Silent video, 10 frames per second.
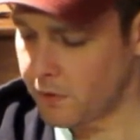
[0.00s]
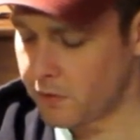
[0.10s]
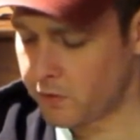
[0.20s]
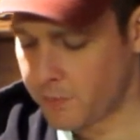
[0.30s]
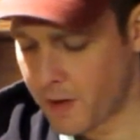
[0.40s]

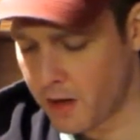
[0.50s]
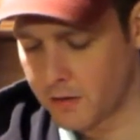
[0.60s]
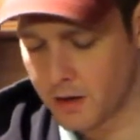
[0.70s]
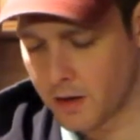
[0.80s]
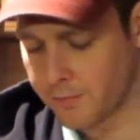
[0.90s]
smell,
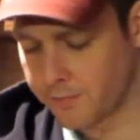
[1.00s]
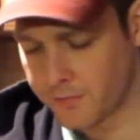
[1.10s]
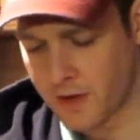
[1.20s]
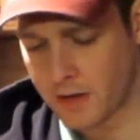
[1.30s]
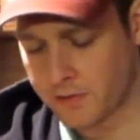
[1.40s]

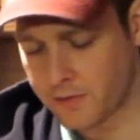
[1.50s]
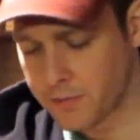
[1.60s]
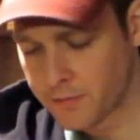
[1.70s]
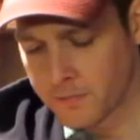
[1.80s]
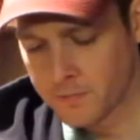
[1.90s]
taste.
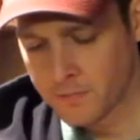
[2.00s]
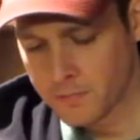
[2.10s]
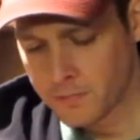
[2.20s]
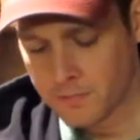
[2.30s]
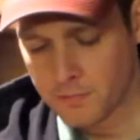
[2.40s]

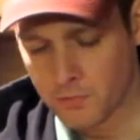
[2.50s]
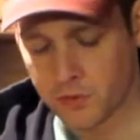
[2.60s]
Well,